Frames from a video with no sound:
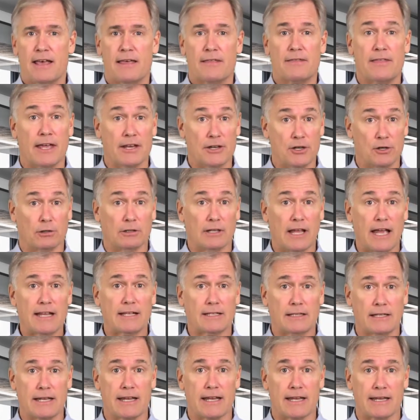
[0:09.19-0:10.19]
then you'll
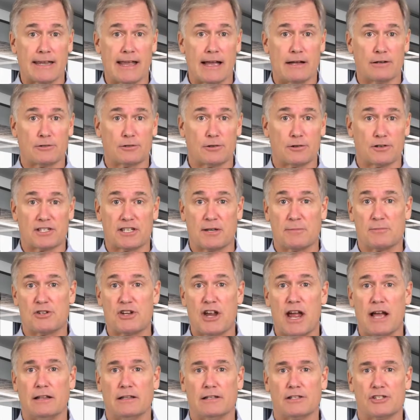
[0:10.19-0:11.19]
likely encounter some
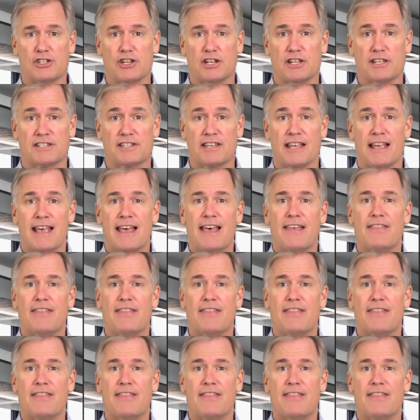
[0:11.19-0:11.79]
challenges